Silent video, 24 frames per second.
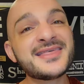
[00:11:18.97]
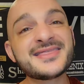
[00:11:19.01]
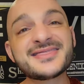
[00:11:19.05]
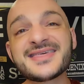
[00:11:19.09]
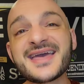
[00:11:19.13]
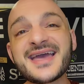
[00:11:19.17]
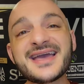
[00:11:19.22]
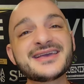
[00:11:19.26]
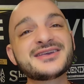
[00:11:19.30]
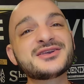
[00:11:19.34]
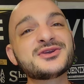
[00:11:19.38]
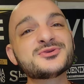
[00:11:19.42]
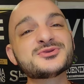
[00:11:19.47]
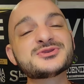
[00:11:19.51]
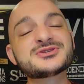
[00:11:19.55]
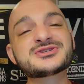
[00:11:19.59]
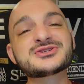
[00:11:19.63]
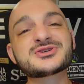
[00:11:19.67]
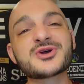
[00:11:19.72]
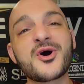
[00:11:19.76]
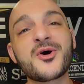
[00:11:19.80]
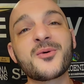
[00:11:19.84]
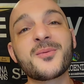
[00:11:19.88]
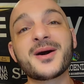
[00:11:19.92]
Thank you
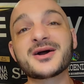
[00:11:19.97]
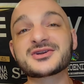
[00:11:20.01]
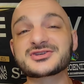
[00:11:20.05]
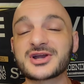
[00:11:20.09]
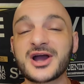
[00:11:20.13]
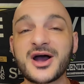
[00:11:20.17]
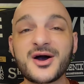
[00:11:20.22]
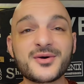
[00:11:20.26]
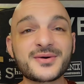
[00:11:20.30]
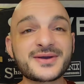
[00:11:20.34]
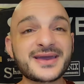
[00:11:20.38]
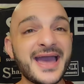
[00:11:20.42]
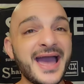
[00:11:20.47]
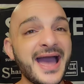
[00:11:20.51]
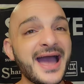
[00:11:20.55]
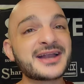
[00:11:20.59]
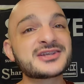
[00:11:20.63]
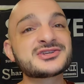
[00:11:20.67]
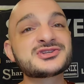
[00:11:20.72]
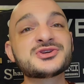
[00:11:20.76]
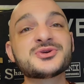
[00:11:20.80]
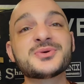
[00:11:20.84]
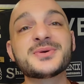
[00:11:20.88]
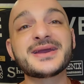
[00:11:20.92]
so much. I'll
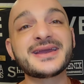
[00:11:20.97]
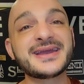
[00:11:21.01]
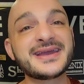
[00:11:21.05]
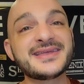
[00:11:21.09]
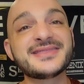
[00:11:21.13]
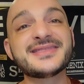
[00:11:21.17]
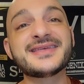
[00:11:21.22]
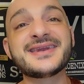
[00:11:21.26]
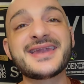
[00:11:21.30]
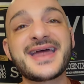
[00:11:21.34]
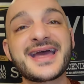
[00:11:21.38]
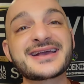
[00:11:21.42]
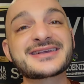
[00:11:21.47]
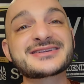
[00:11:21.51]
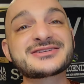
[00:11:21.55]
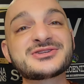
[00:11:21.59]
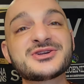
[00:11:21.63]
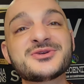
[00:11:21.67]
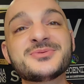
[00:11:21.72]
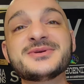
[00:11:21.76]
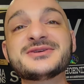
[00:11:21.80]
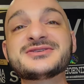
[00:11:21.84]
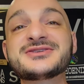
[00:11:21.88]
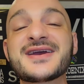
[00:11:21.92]
catch you in the next
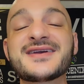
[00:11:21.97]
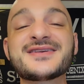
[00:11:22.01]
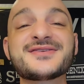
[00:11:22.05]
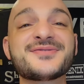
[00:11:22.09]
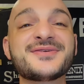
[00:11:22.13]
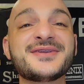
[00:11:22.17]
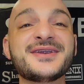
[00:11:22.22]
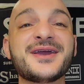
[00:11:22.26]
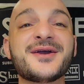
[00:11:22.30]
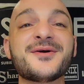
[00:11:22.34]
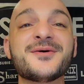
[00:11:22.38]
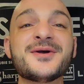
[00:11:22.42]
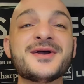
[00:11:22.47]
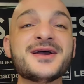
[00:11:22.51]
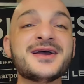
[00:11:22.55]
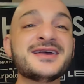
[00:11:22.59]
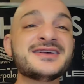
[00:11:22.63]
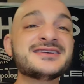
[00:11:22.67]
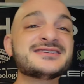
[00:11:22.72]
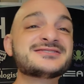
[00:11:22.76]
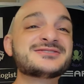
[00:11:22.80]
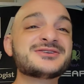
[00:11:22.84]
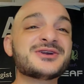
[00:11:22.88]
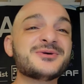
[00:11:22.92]
Subie Shaves video.
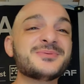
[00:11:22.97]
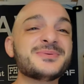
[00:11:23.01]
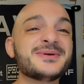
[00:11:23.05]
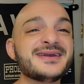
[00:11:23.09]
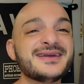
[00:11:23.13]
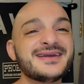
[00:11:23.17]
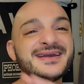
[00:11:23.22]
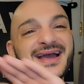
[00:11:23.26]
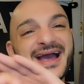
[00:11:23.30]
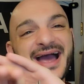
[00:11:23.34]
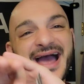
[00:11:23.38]
Subie,